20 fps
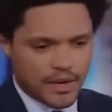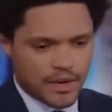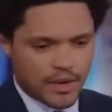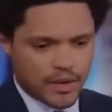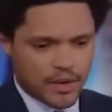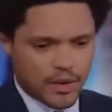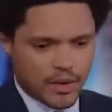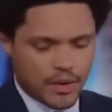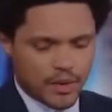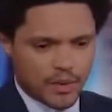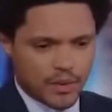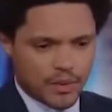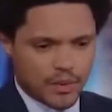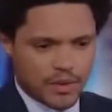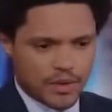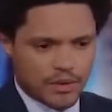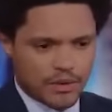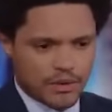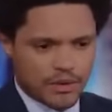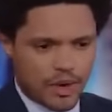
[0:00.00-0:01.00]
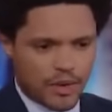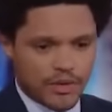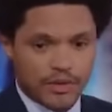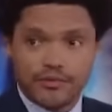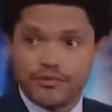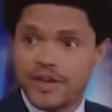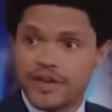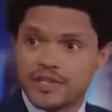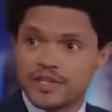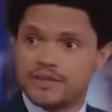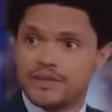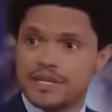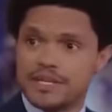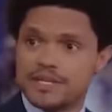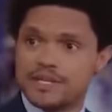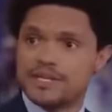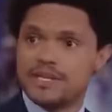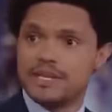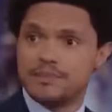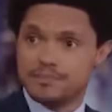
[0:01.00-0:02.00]
You know, on the face of it,
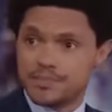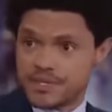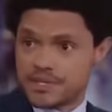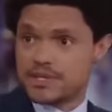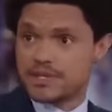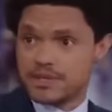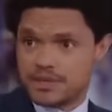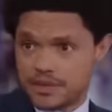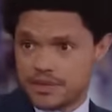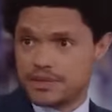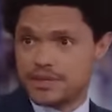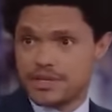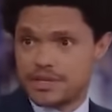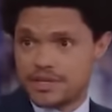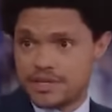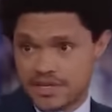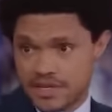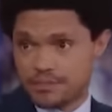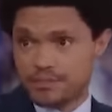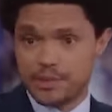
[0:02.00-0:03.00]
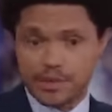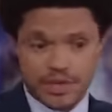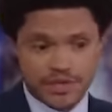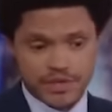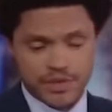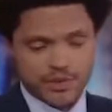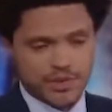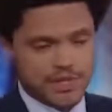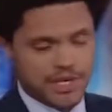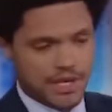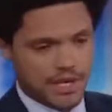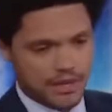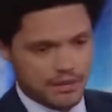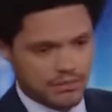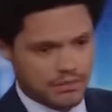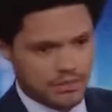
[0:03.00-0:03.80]
it seems simple, as you say.